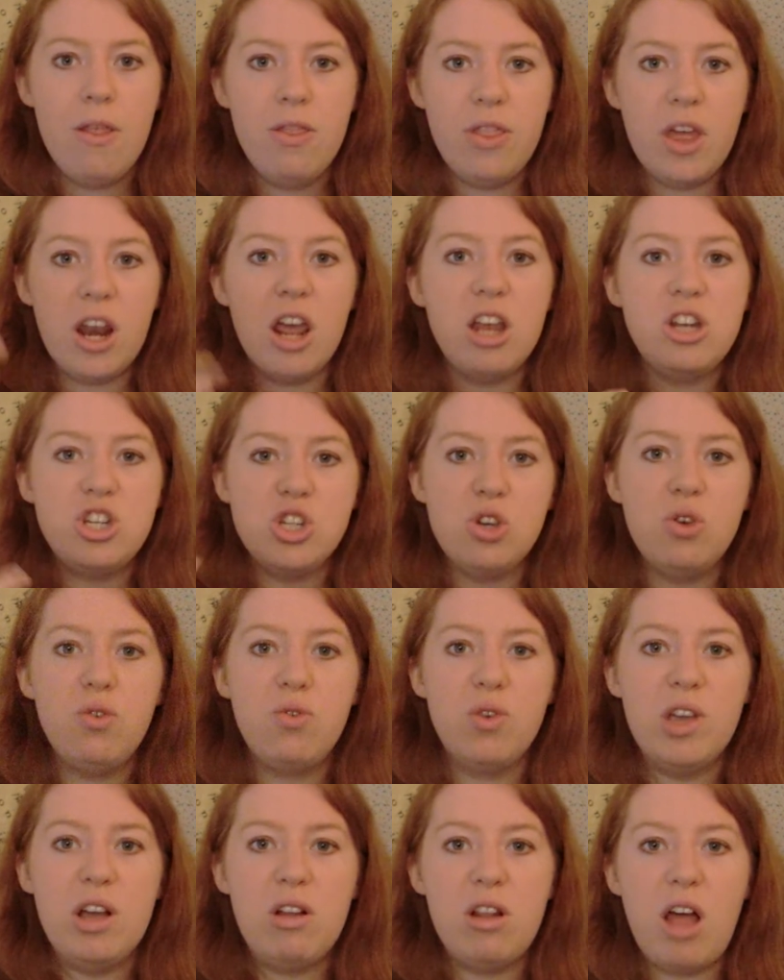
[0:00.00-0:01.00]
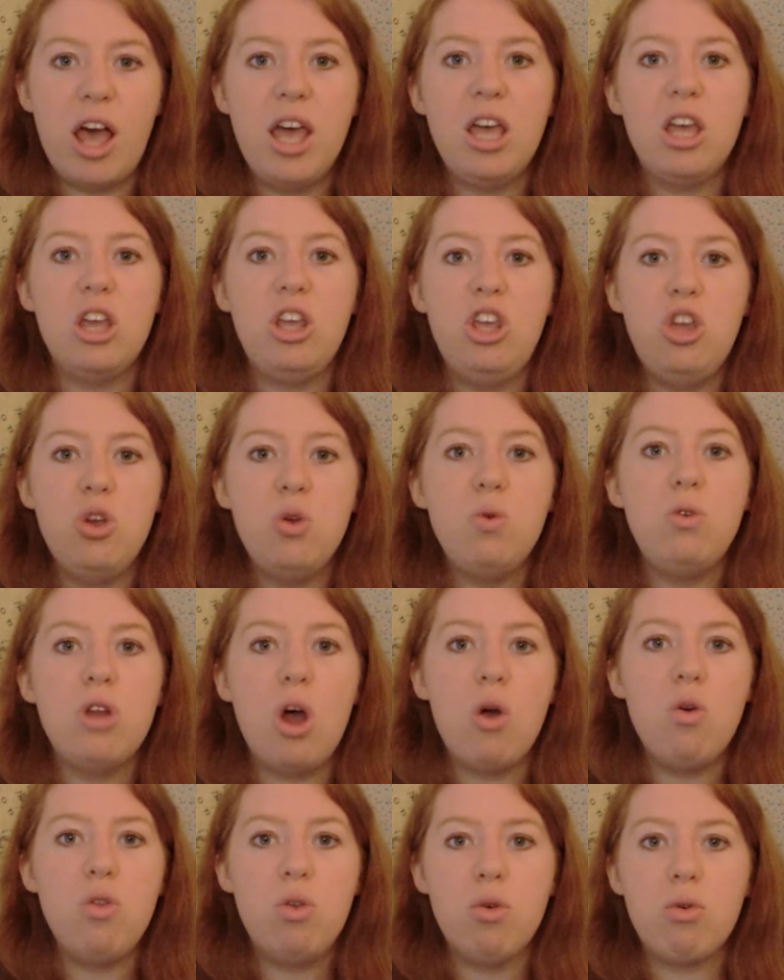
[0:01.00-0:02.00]
then I do feel like you
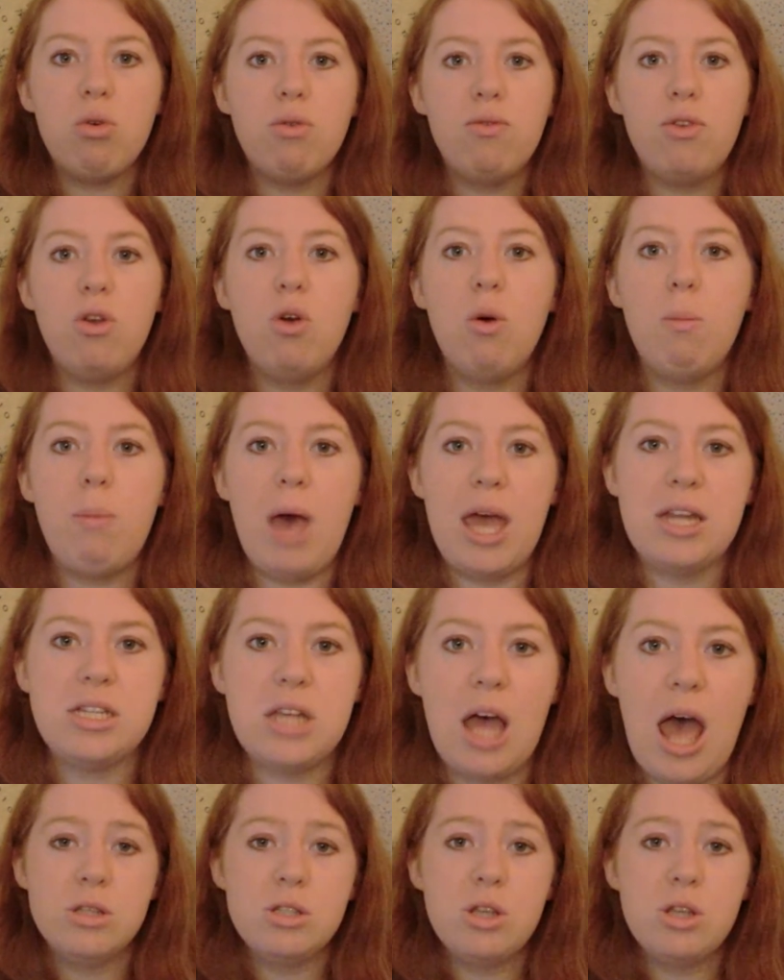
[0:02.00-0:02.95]
know the reviewer better.